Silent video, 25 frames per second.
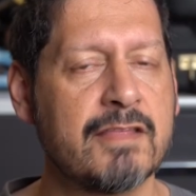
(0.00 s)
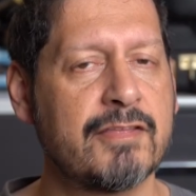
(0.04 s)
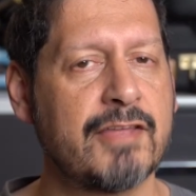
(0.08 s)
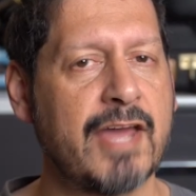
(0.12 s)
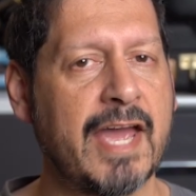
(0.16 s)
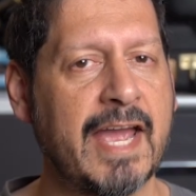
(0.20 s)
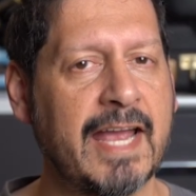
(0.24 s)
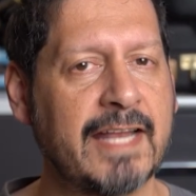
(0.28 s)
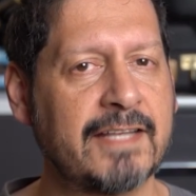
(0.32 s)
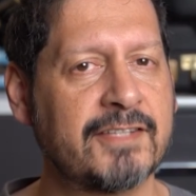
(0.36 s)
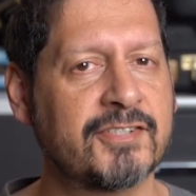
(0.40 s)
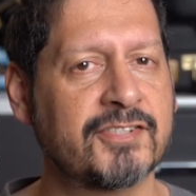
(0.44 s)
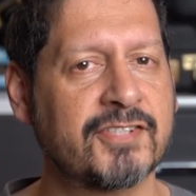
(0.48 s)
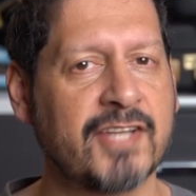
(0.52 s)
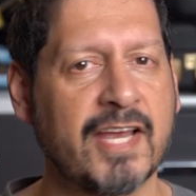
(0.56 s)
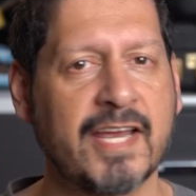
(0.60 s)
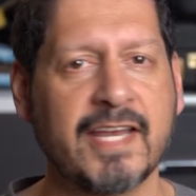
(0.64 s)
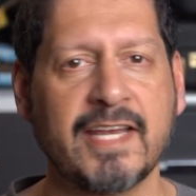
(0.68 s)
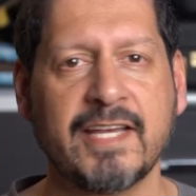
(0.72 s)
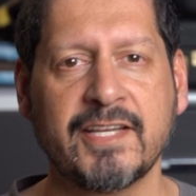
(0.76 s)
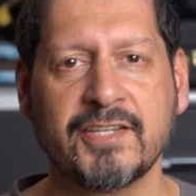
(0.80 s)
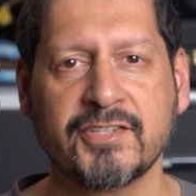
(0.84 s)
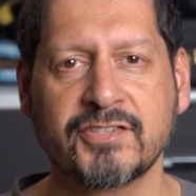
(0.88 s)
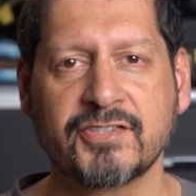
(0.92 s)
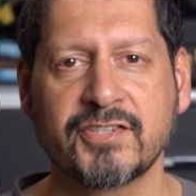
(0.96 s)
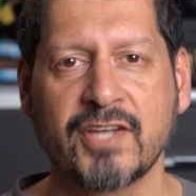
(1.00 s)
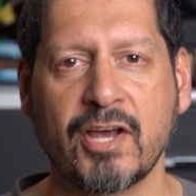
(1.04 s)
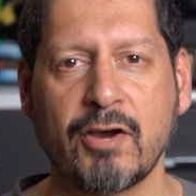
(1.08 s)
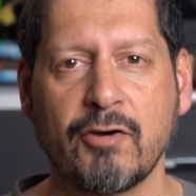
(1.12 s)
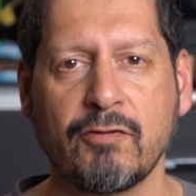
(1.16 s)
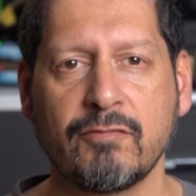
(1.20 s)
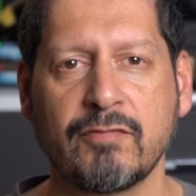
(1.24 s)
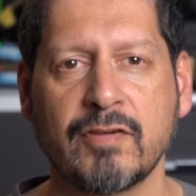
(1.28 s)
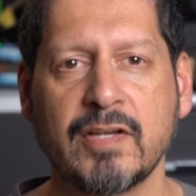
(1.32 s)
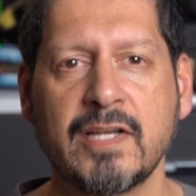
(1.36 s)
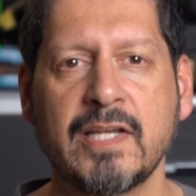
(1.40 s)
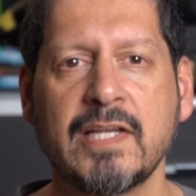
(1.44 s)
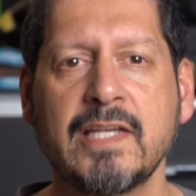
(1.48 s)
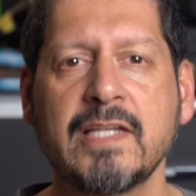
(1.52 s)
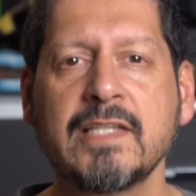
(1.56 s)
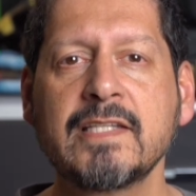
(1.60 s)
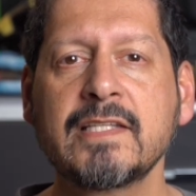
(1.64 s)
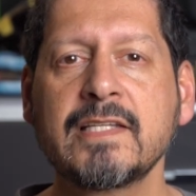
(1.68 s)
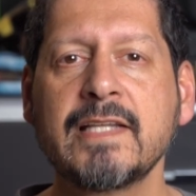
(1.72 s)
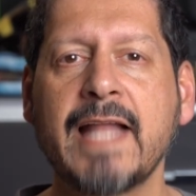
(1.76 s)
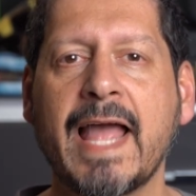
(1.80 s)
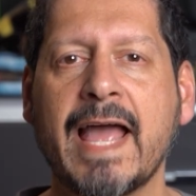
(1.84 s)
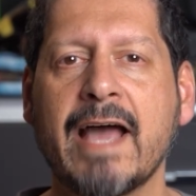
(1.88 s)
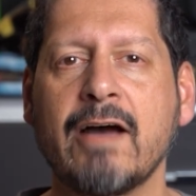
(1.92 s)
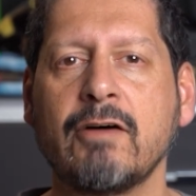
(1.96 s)
the headset itself.
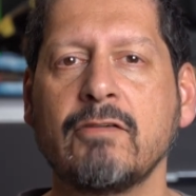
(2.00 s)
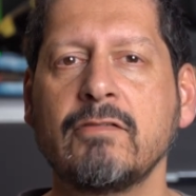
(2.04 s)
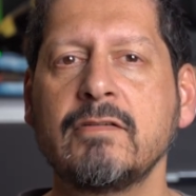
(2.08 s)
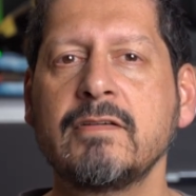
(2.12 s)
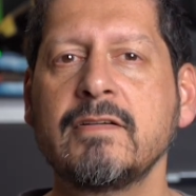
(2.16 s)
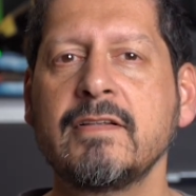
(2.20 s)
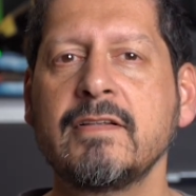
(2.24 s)
Now,